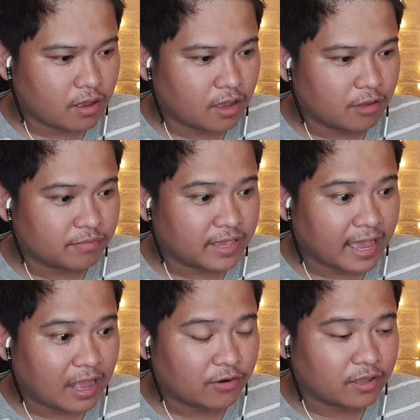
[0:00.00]

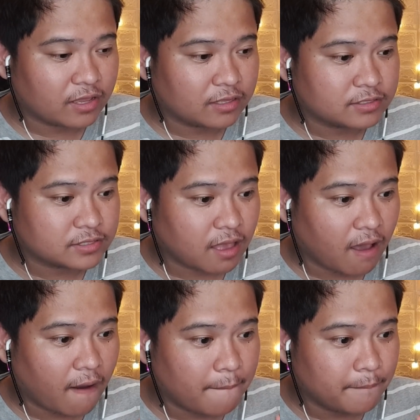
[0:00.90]
gown is
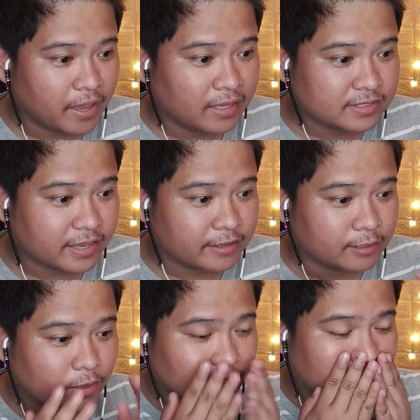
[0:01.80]
amazing.
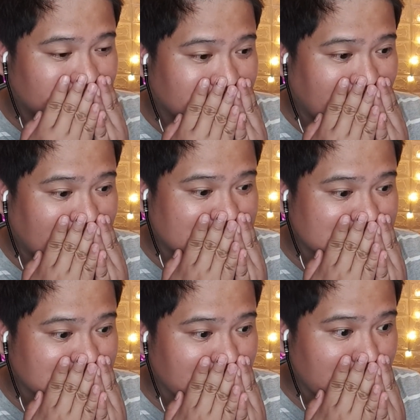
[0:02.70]
Look at that.
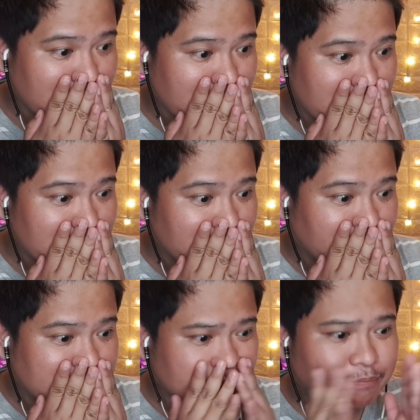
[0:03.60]

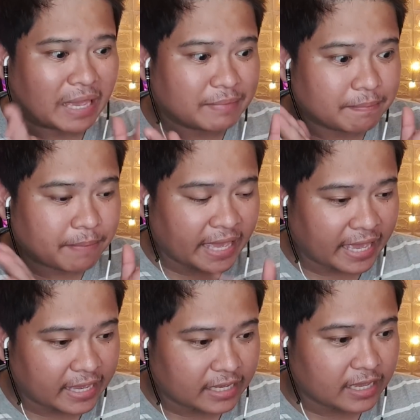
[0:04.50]
It's a baby
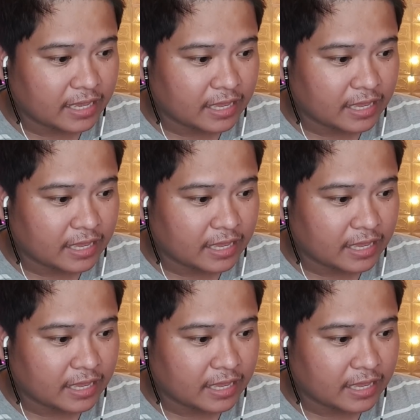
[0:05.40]
pink.